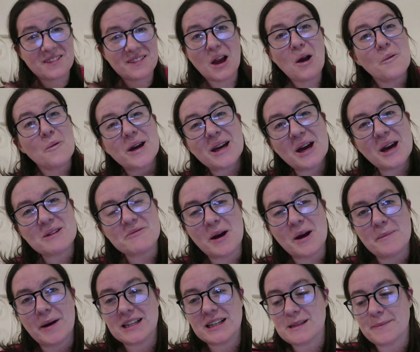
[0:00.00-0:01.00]
we're going
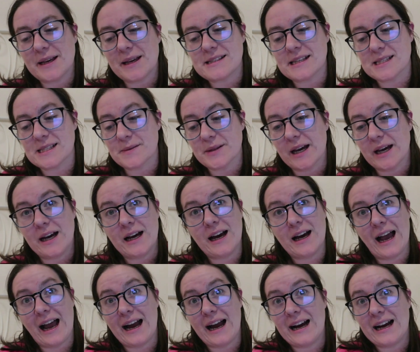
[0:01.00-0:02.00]
right back to basics with
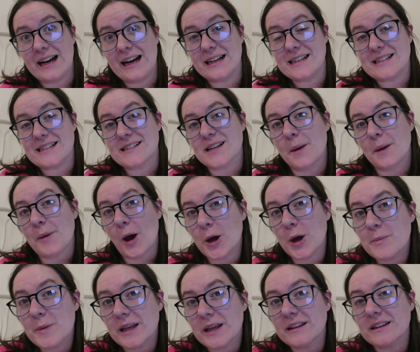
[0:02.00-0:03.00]
her, and I'm
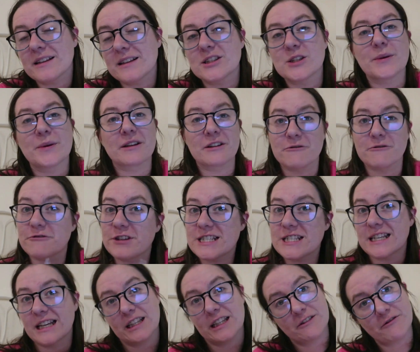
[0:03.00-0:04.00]
hoping that doing the
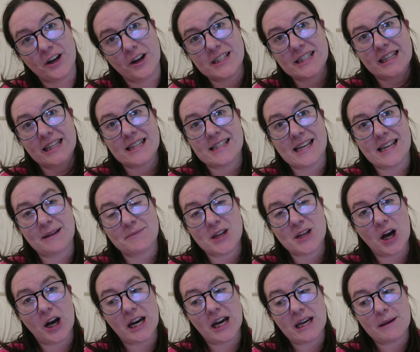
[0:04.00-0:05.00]
reading and the writing at the same
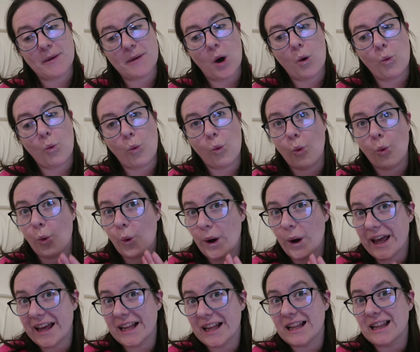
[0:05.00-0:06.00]
time
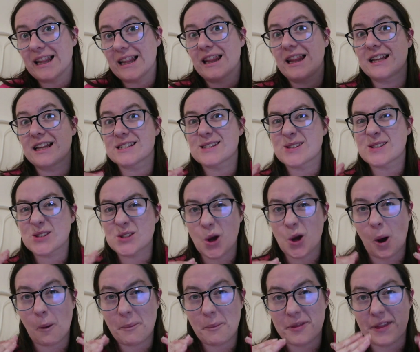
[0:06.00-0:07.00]
will
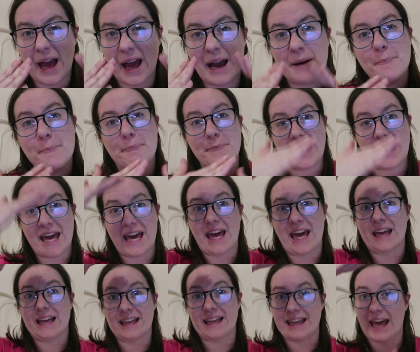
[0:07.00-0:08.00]
stop that
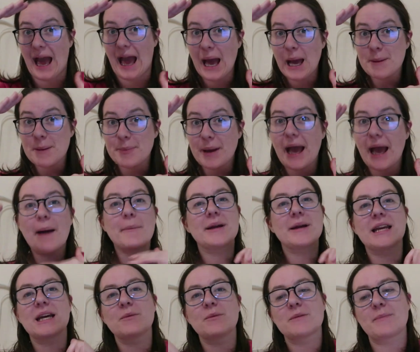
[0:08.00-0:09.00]
big gap
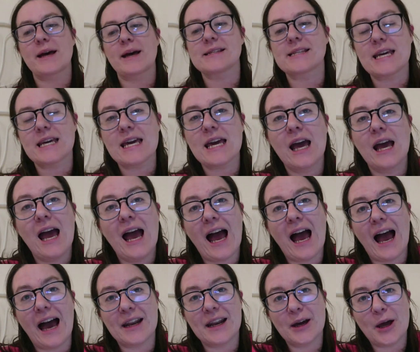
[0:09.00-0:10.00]
happening with Bessie.
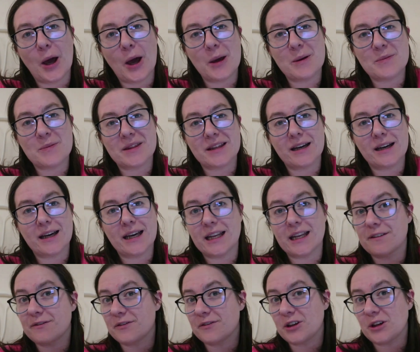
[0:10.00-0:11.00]
And I hope that in
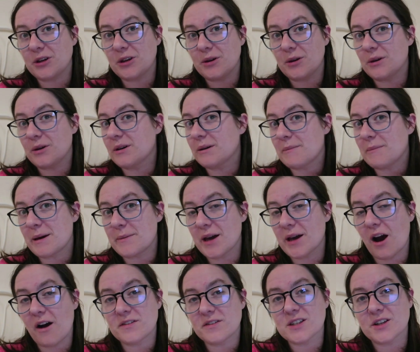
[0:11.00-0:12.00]
a few, maybe
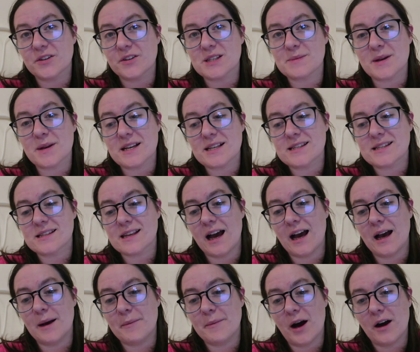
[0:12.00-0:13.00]
after Christmas,
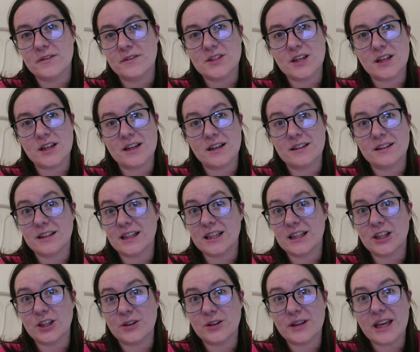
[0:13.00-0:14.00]
after in
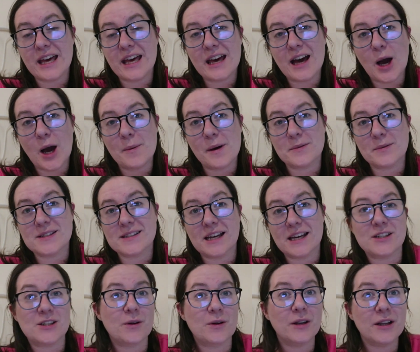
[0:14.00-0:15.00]
the new year, I'll be able to say
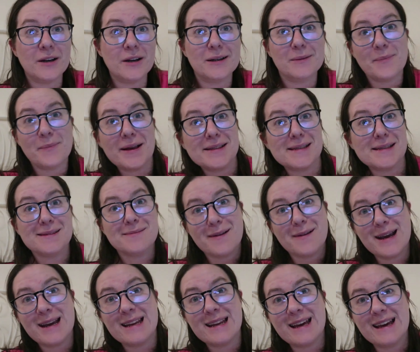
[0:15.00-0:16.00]
to you, look, Bessie's
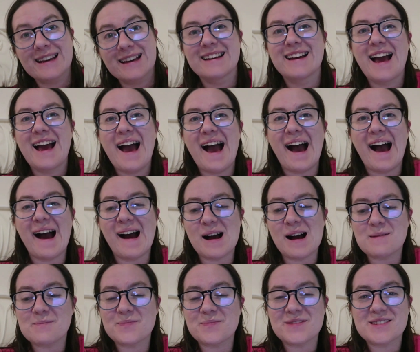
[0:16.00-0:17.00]
reading.
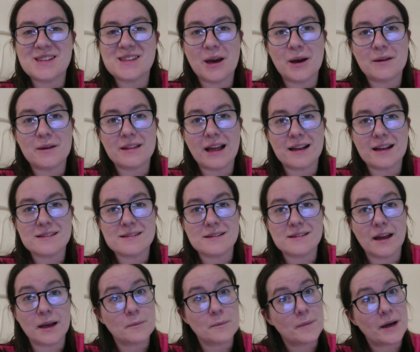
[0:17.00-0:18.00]
So that's
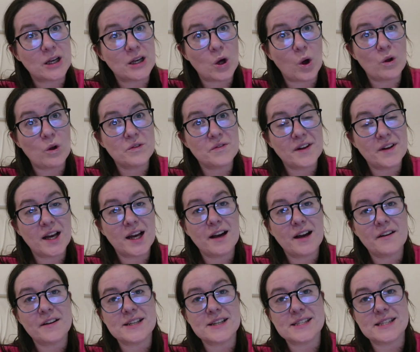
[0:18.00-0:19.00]
like my goal for
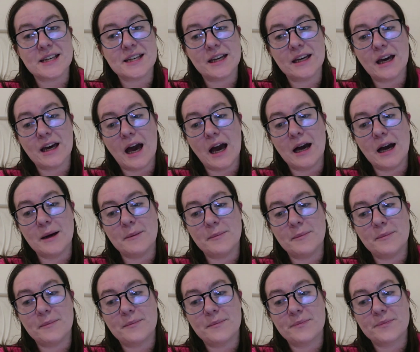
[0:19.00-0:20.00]
her, is that
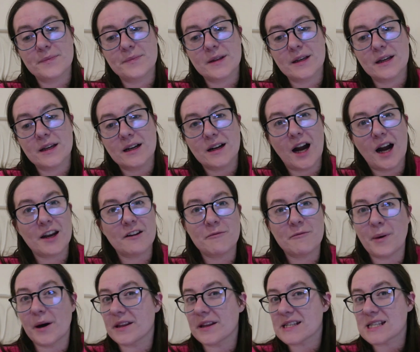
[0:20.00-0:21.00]
kind of
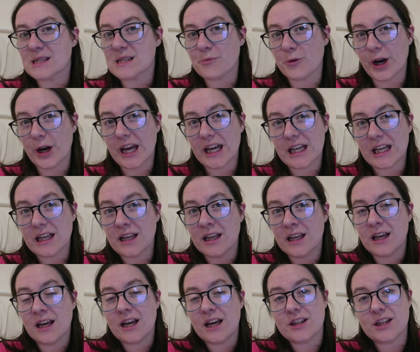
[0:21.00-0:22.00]
by the spring
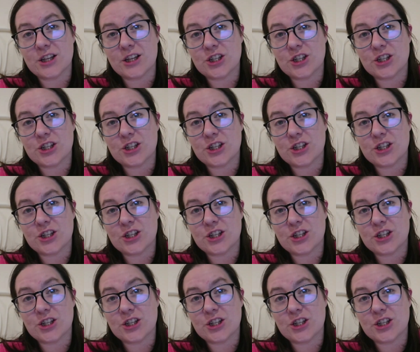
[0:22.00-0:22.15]
that